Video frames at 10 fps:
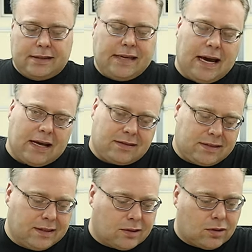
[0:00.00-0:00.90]
Yeah,
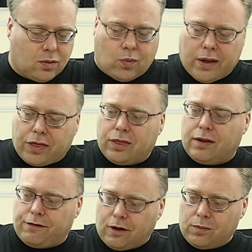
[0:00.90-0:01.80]
still with
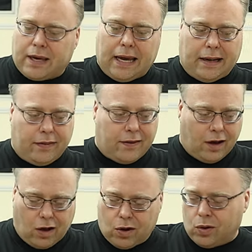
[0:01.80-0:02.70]
the foam cannon, the
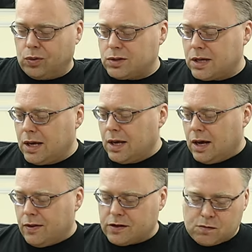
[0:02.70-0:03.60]
hose,
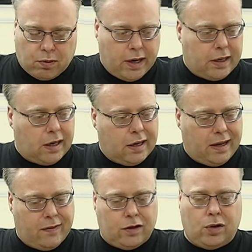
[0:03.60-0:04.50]
the spray gun,
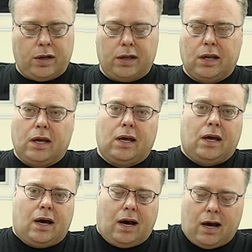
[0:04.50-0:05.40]
and the unit
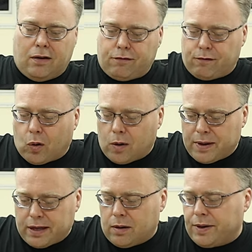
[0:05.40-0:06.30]
uh, for a
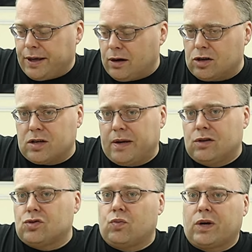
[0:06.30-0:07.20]
beginner, beginner, or somebody
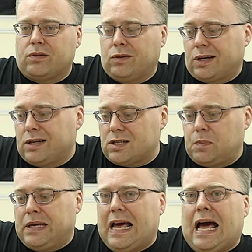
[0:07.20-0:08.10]
who's looking to
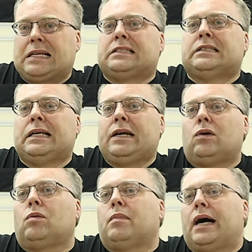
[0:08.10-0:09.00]
spend as
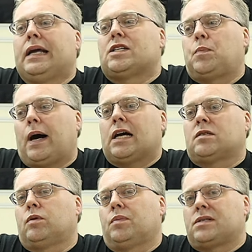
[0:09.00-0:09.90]
little money as
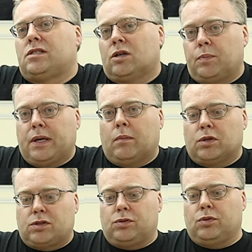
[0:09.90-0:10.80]
possible, but still be
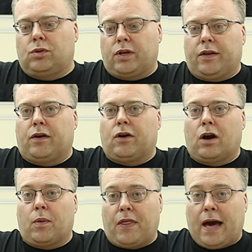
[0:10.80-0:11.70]
able to clean their
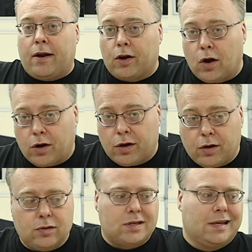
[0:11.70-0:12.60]
car without a garden
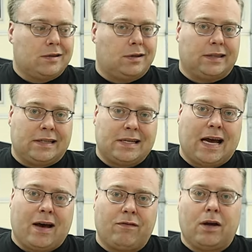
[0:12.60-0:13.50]
hose to at least
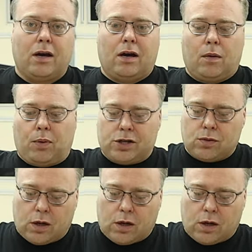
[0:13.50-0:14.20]
have a pressure